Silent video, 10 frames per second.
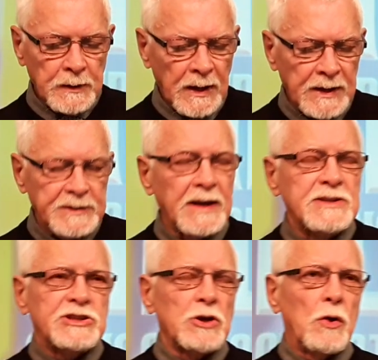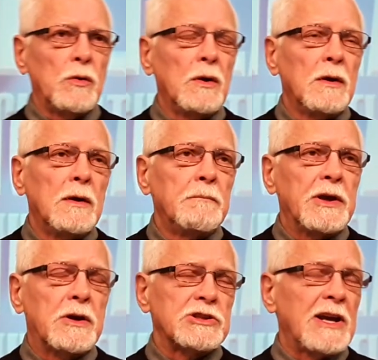that he did so
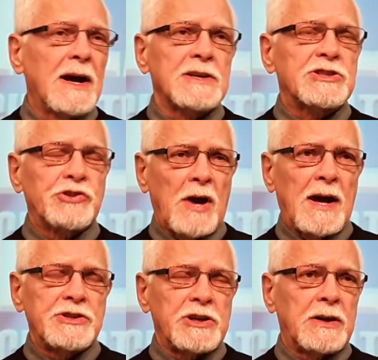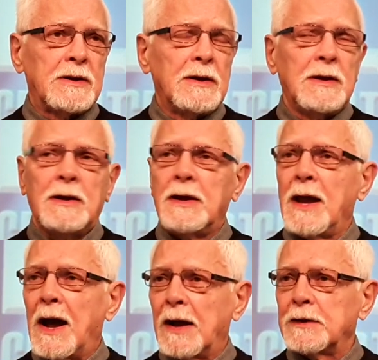because he had a strategy. He
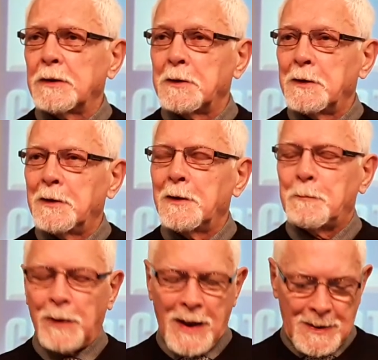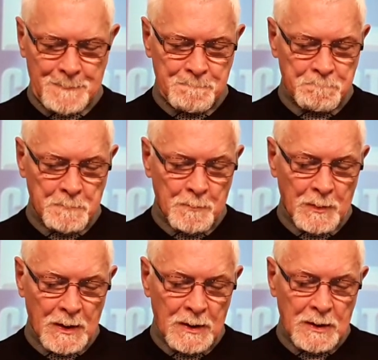had a plan.
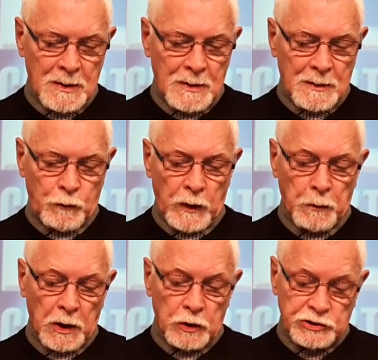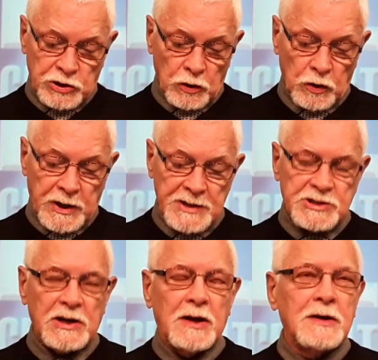If we were to look
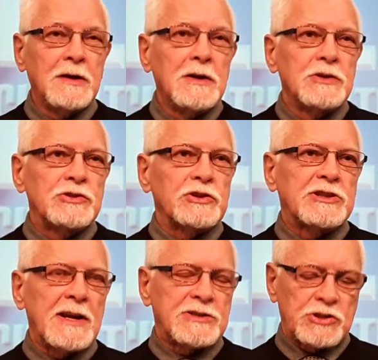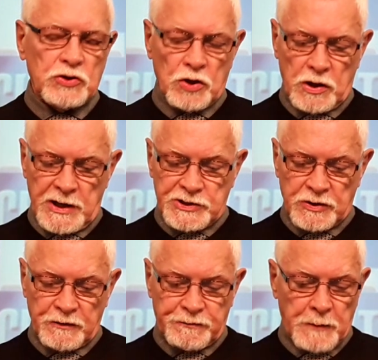into the success stories
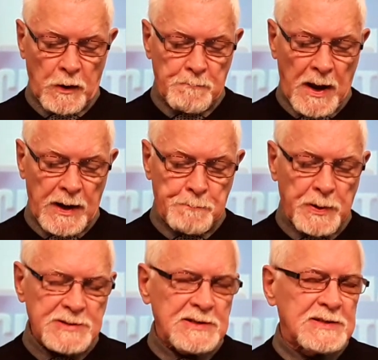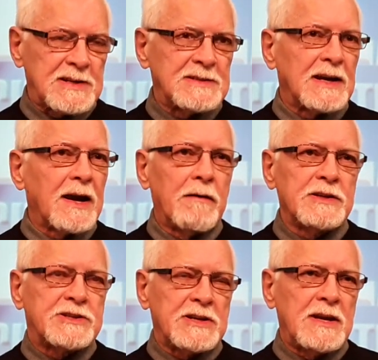of many businesses, I
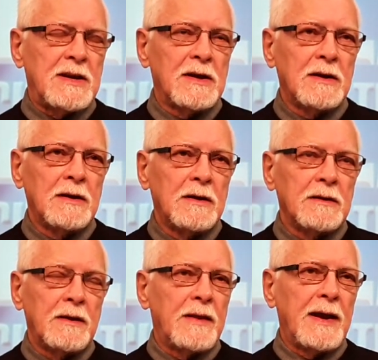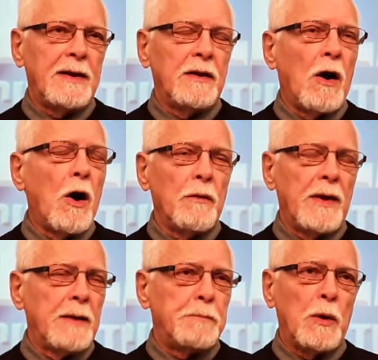guarantee that
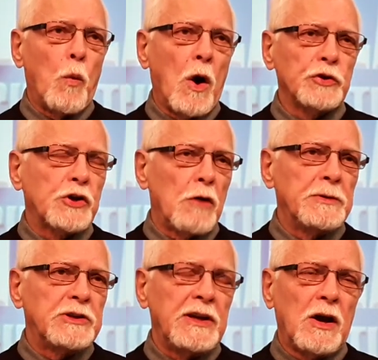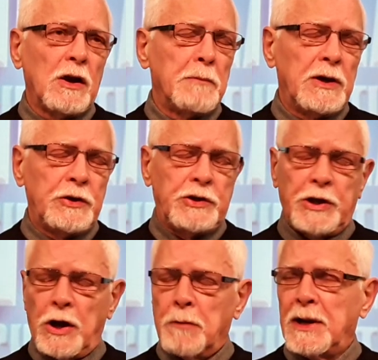there'd be one common
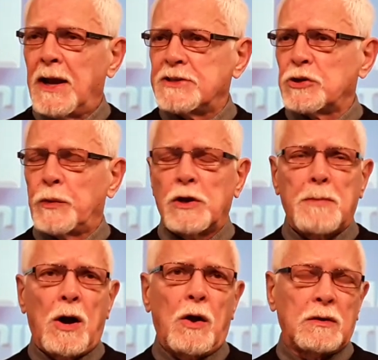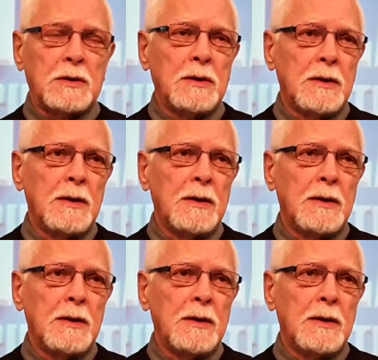denominator with them all.